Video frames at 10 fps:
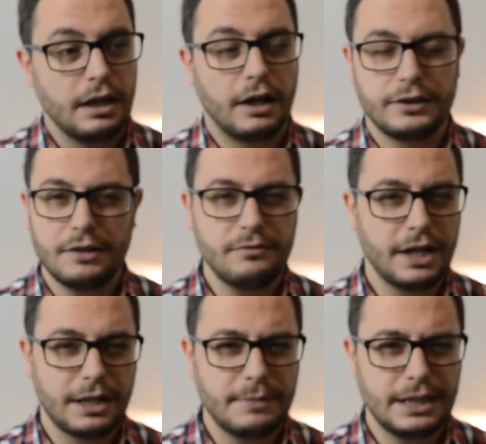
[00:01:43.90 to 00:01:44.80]
I don't
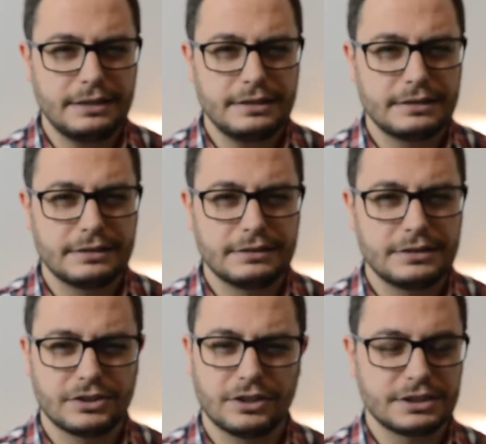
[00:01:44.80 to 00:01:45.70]
recommend
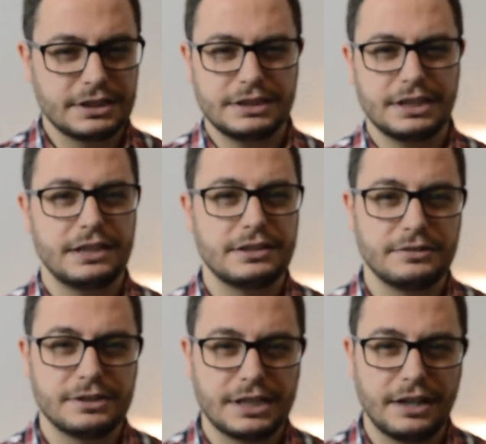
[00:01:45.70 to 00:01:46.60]
just constantly changing
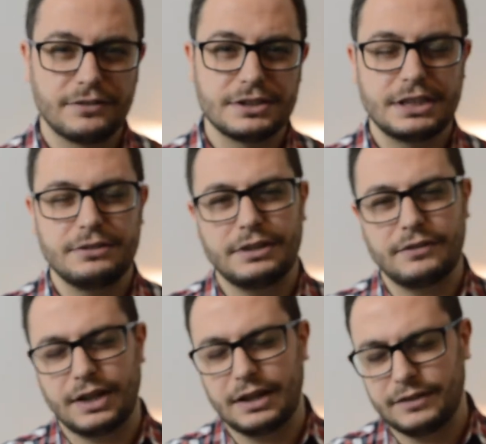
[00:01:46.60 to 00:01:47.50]
your staff, because then you'll
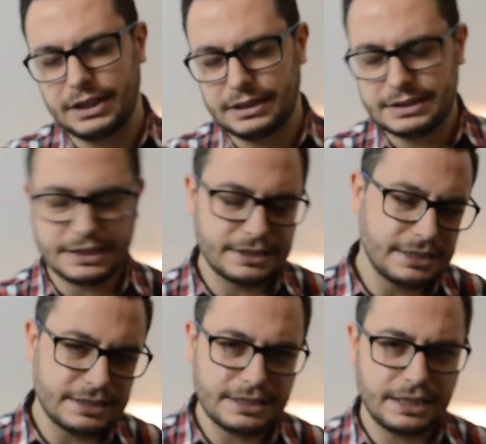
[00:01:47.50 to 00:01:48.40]
never have any
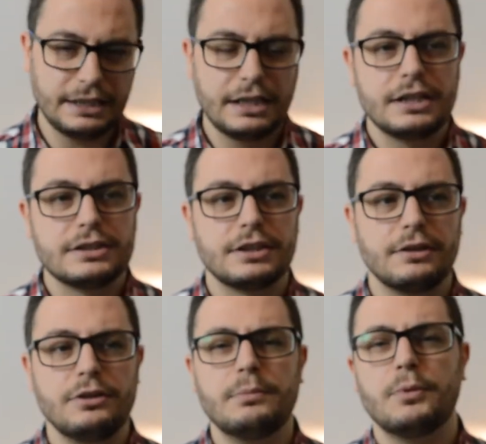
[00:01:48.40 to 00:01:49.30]
consistency.
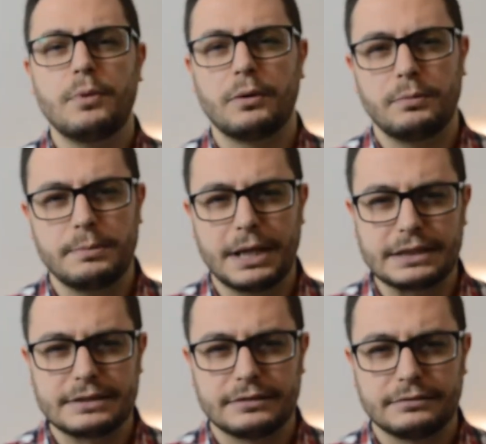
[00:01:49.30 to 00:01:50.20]
So number one would be
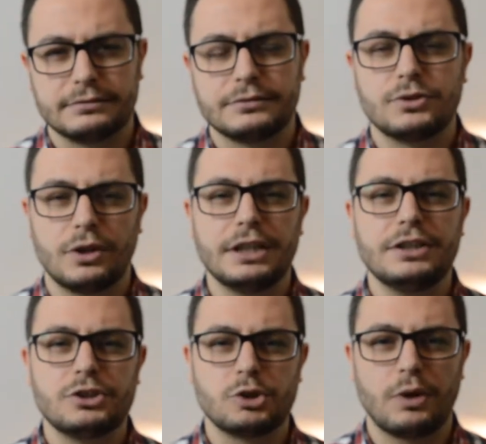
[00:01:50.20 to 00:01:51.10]
best. Try
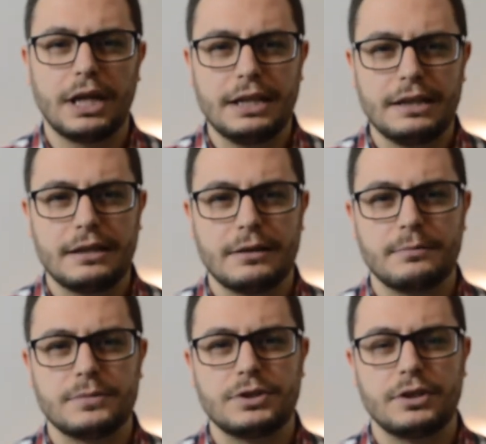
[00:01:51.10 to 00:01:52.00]
and train
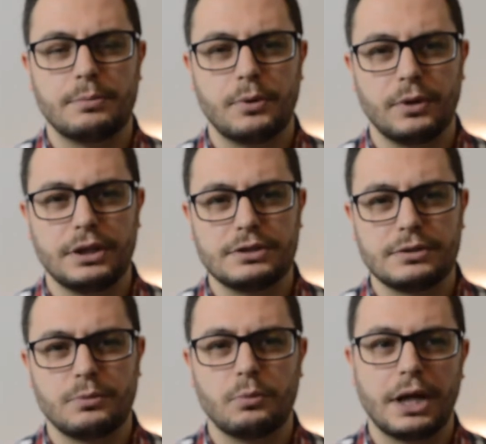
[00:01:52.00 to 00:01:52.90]
them to the point
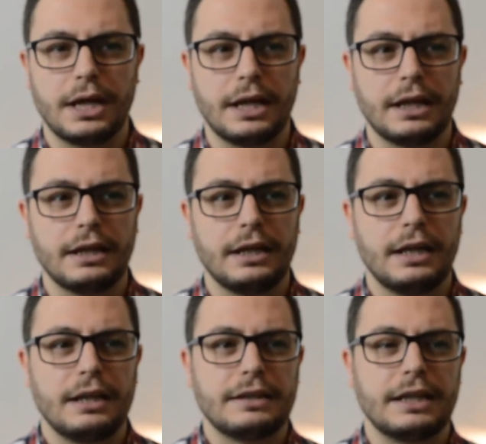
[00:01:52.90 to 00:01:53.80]
where
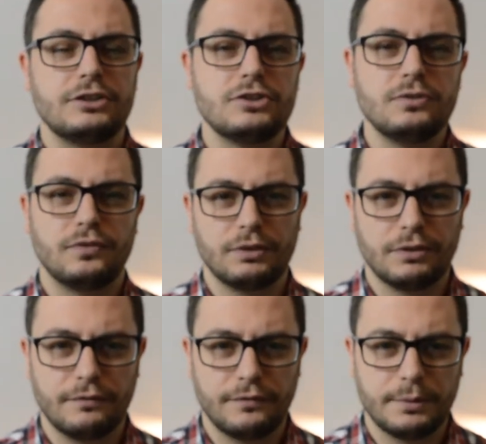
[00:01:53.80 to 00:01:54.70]
they do feel
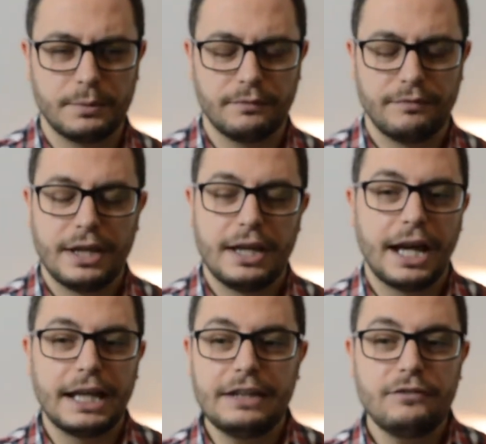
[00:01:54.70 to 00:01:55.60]
comfortable.
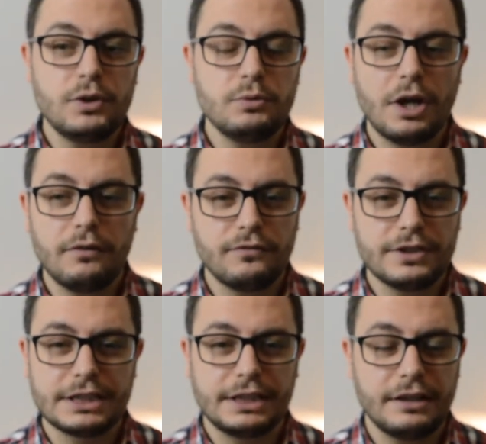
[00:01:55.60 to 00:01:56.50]
And if you don't
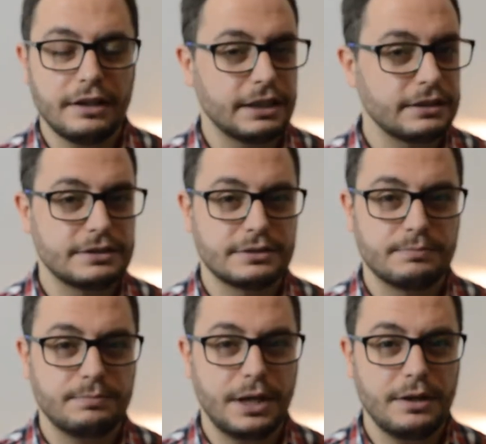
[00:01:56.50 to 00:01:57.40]
physically know that, because
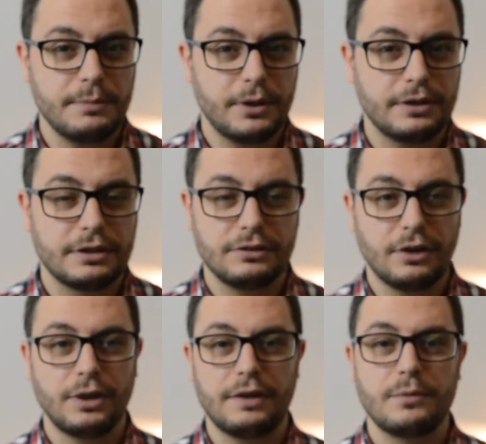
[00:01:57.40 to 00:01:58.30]
bear in mind,
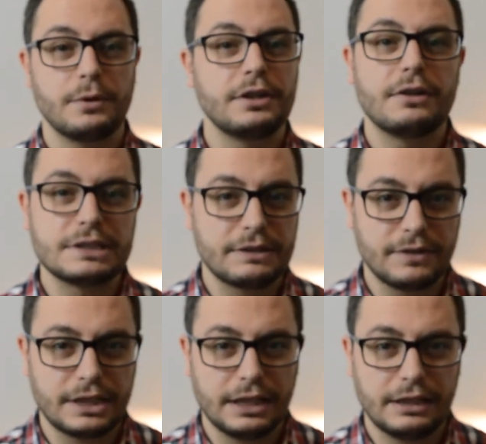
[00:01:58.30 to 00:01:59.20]
not everyone knows
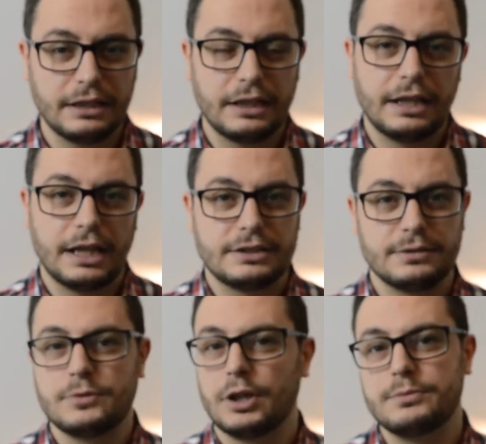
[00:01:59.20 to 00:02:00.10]
everything, and
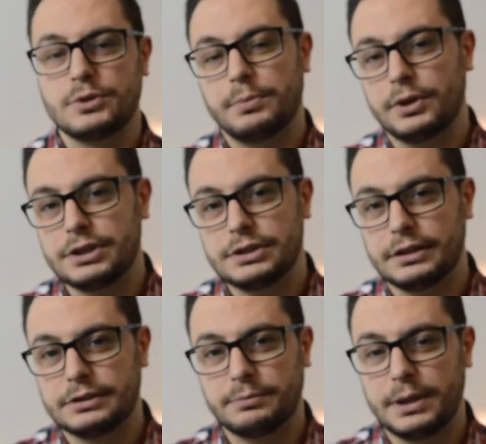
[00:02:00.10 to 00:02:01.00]
sometimes you're put in
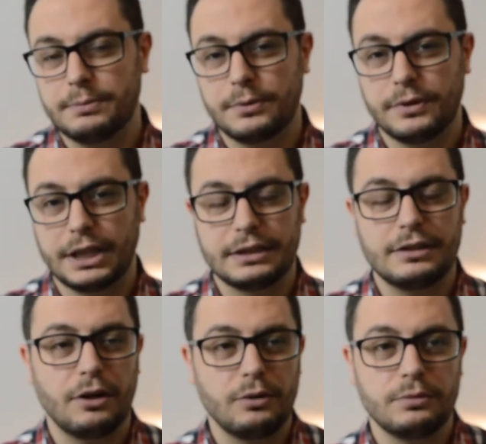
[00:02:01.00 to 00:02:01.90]
charge of people that
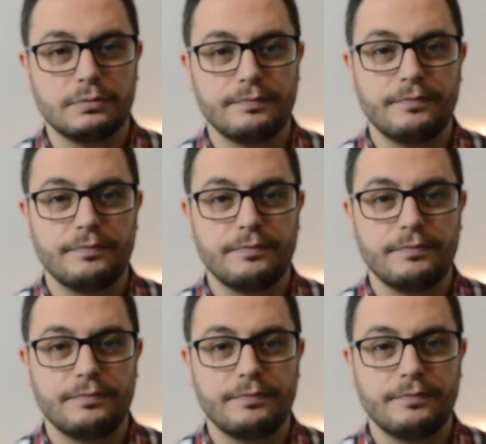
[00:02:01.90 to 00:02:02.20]
know